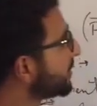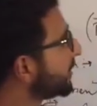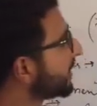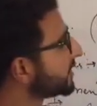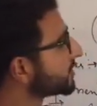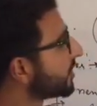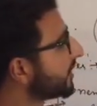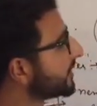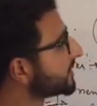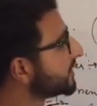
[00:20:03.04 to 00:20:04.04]
product is
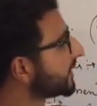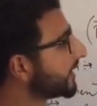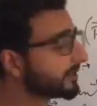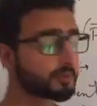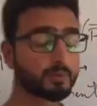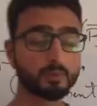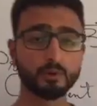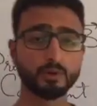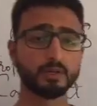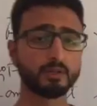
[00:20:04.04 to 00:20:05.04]
called the scalar triple
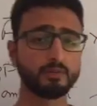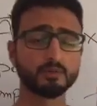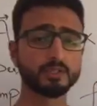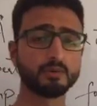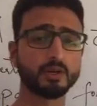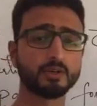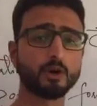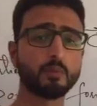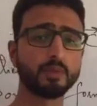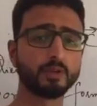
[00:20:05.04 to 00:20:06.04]
product, which was our
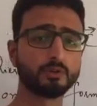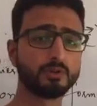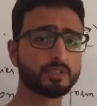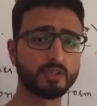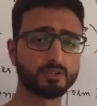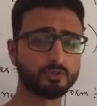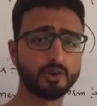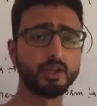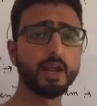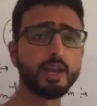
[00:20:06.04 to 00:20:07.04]
topic to discuss
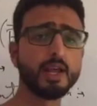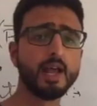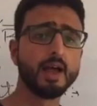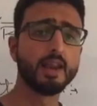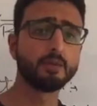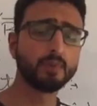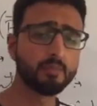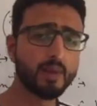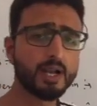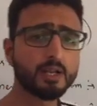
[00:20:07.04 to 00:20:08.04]
today, right? And if I
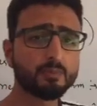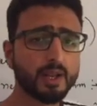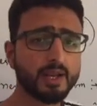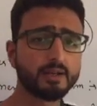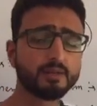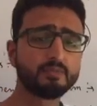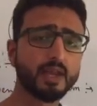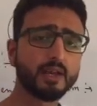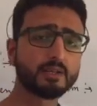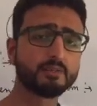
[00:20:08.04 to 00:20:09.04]
multiply it,
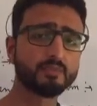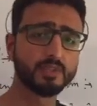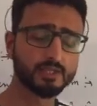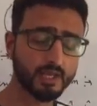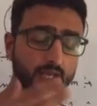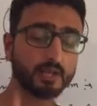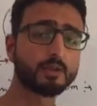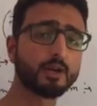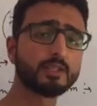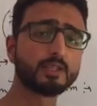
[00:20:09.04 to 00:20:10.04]
that scalar,
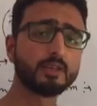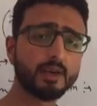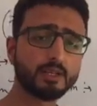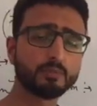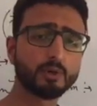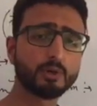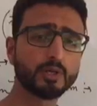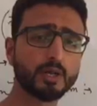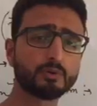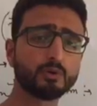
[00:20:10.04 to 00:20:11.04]
rather the vector
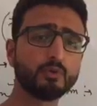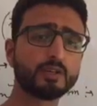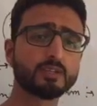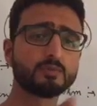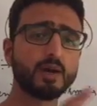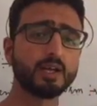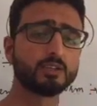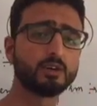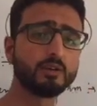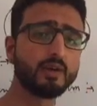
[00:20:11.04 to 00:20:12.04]
product of two vectors by a
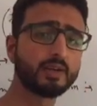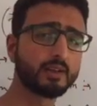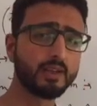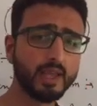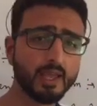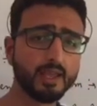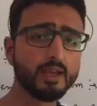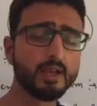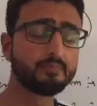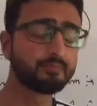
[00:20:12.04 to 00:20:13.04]
third vector A,